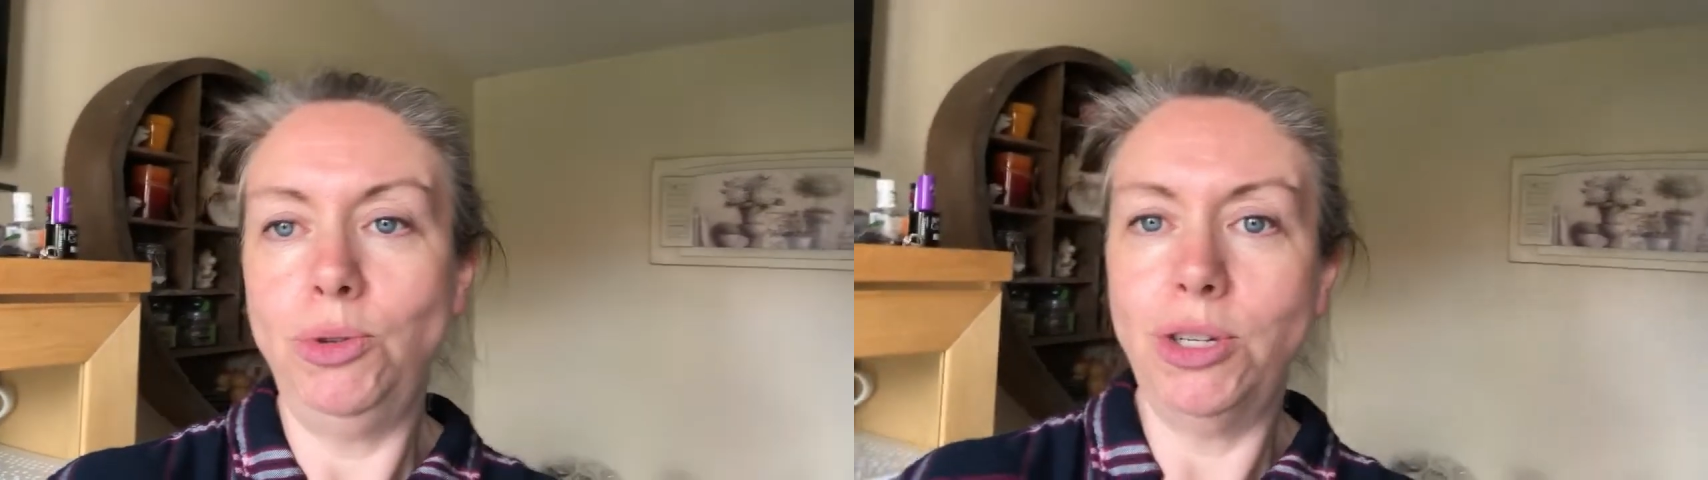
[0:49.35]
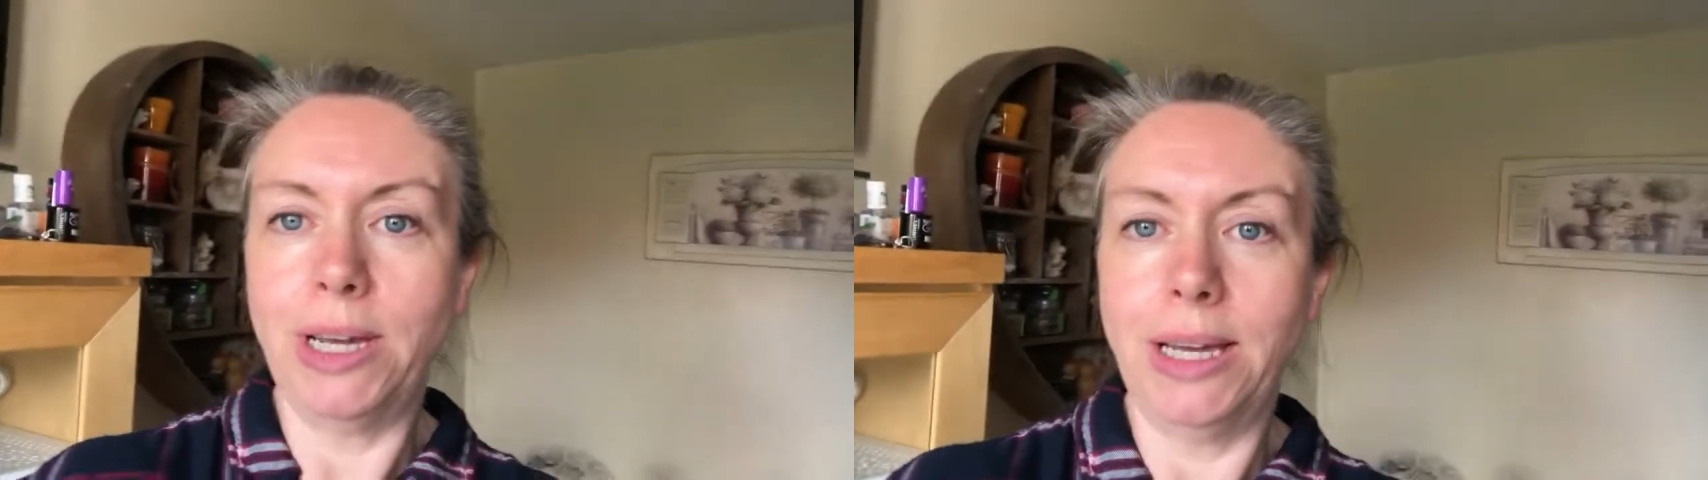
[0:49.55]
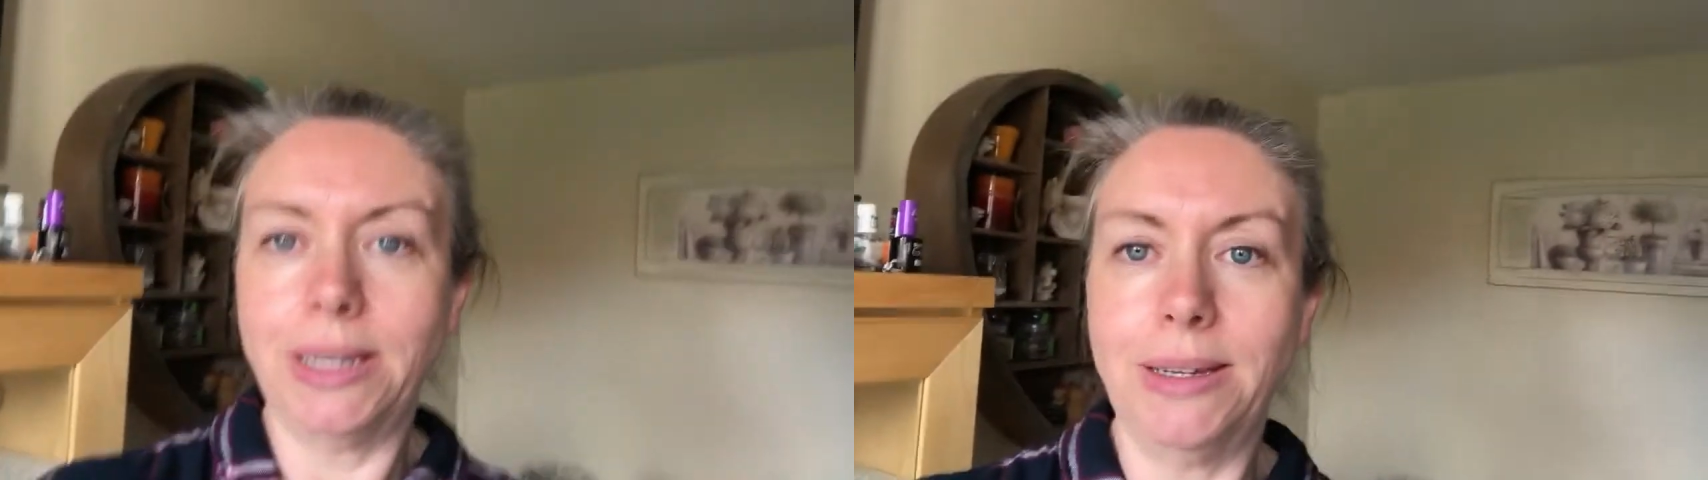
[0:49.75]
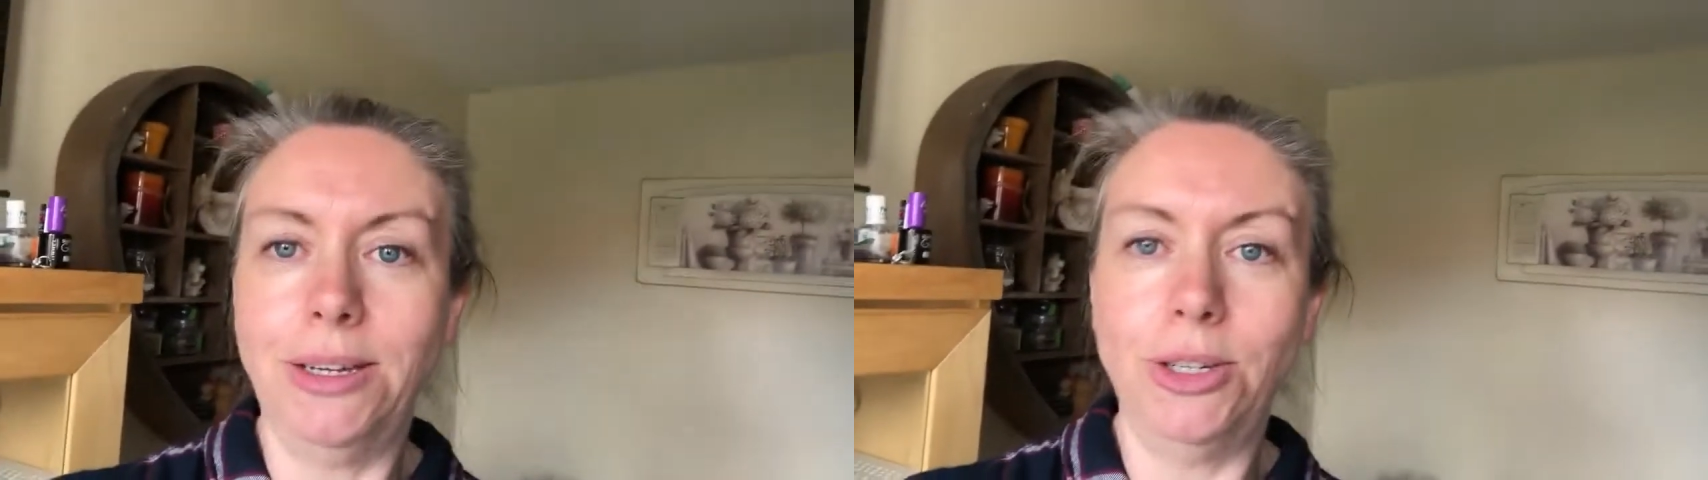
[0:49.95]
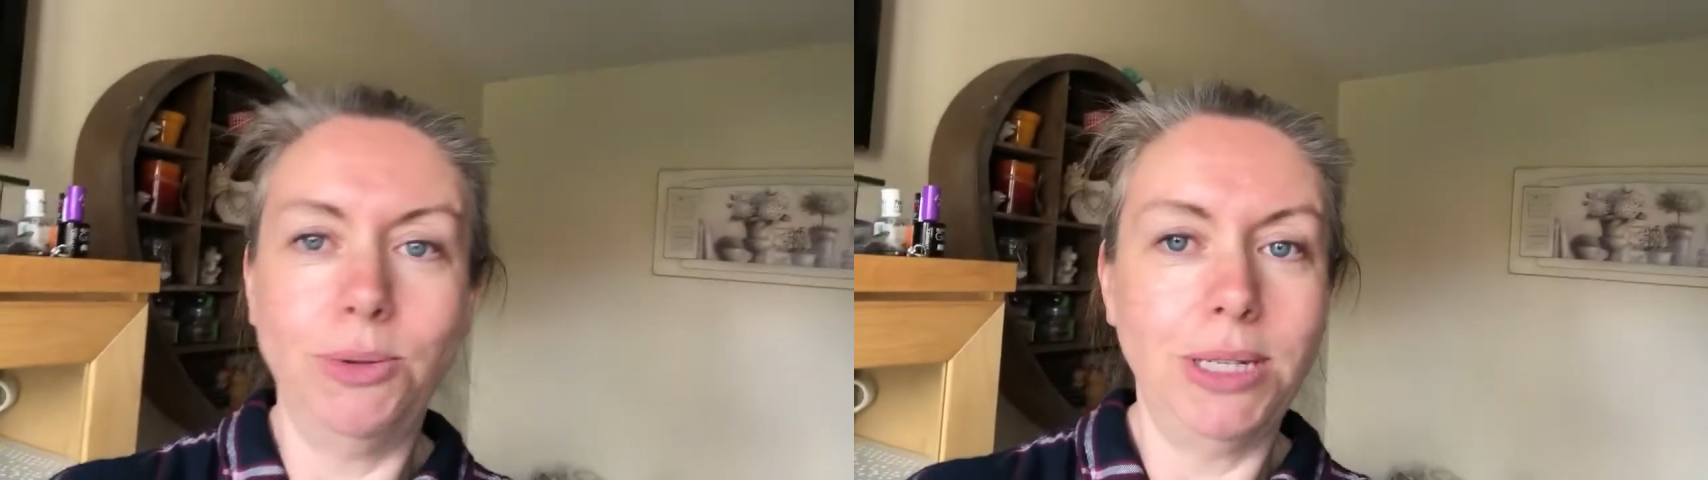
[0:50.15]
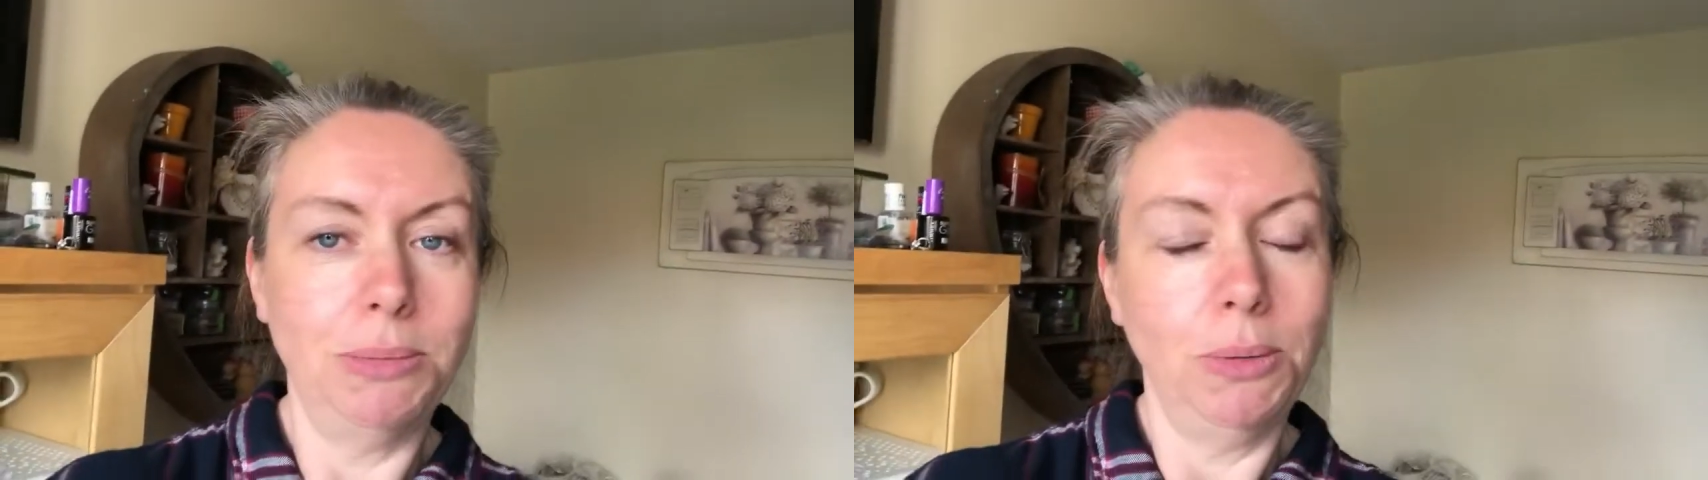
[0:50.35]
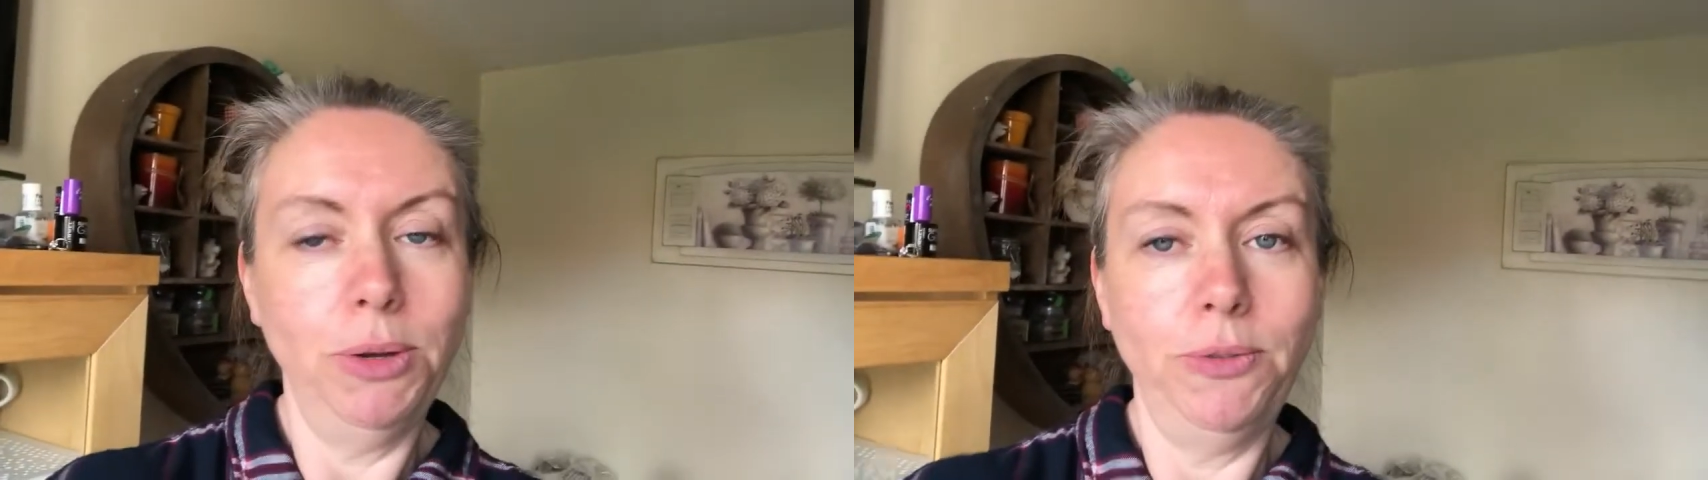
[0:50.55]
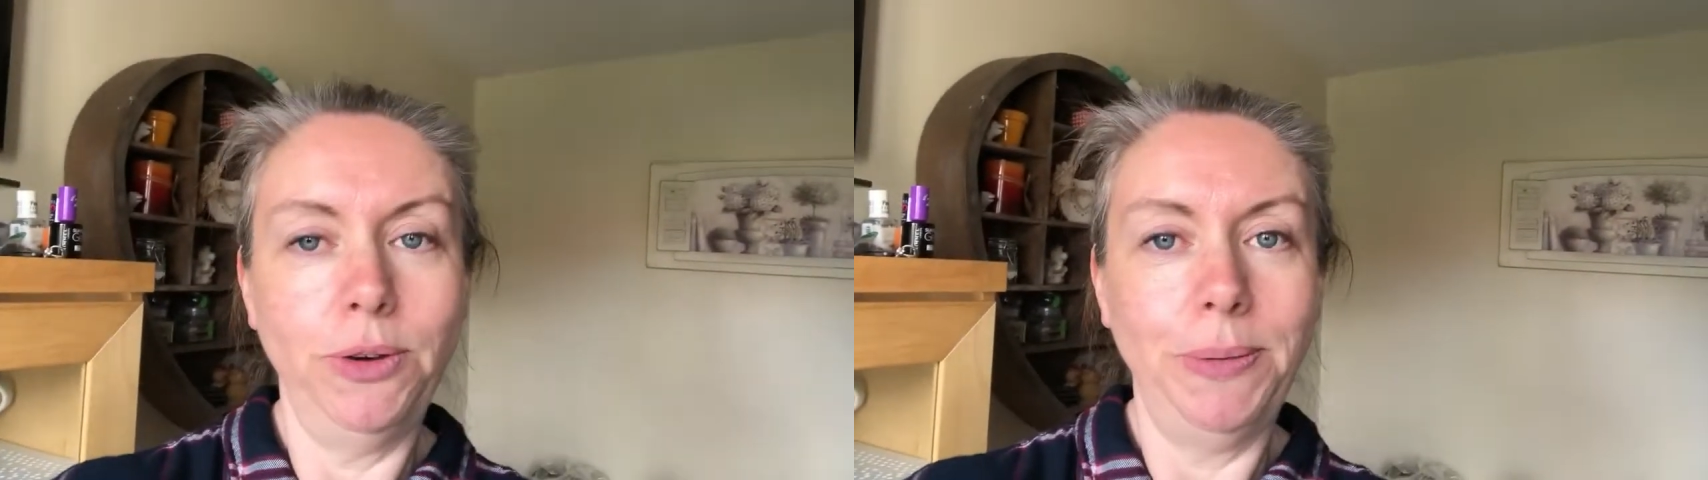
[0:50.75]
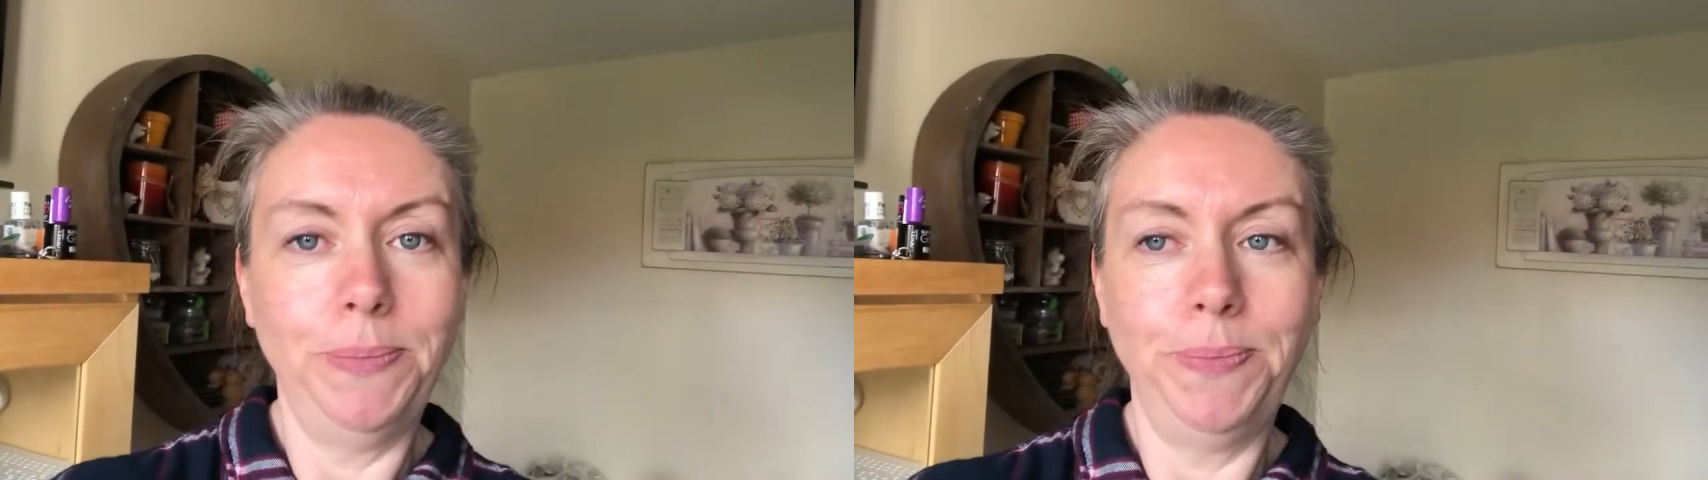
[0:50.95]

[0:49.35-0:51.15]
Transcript: check and don't take my word for it.